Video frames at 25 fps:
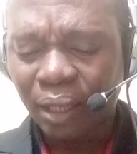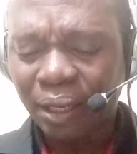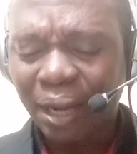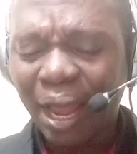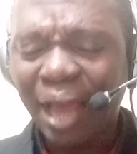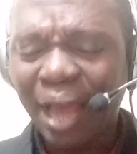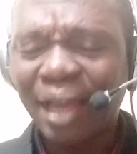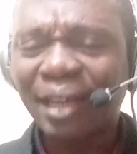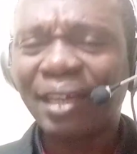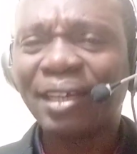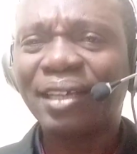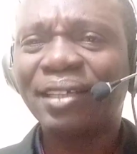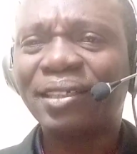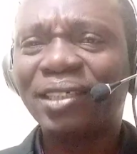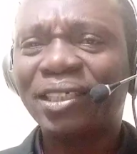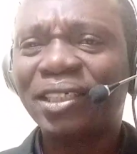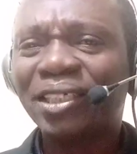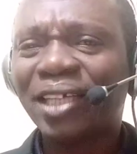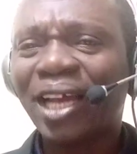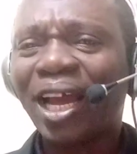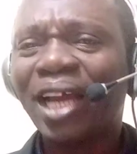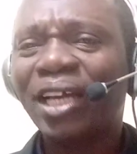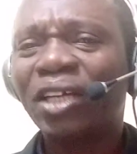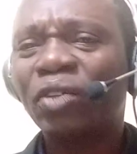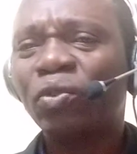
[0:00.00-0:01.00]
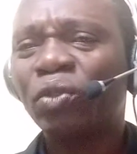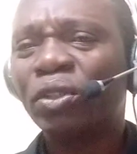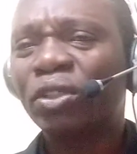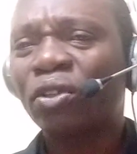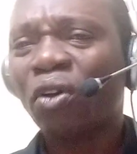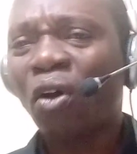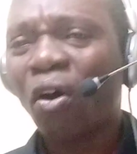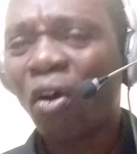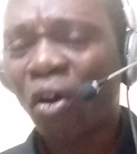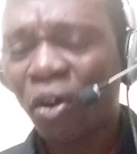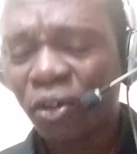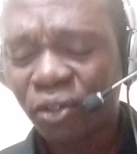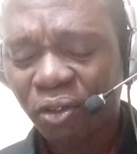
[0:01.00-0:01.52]
Like it, share it with
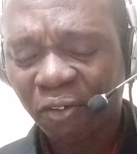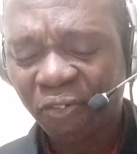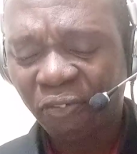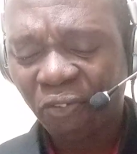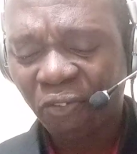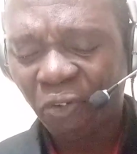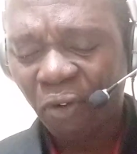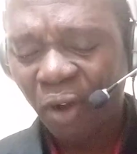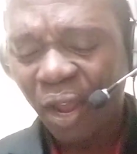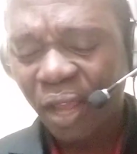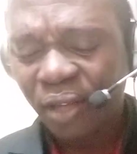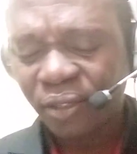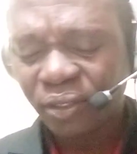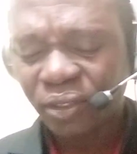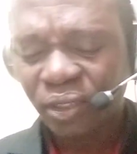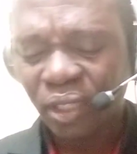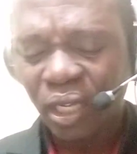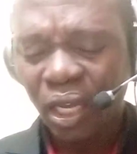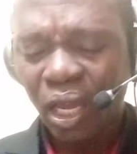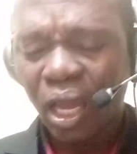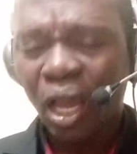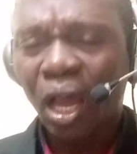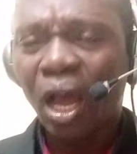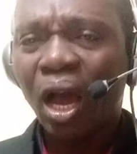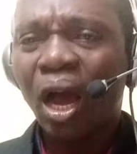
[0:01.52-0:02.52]
all your friends.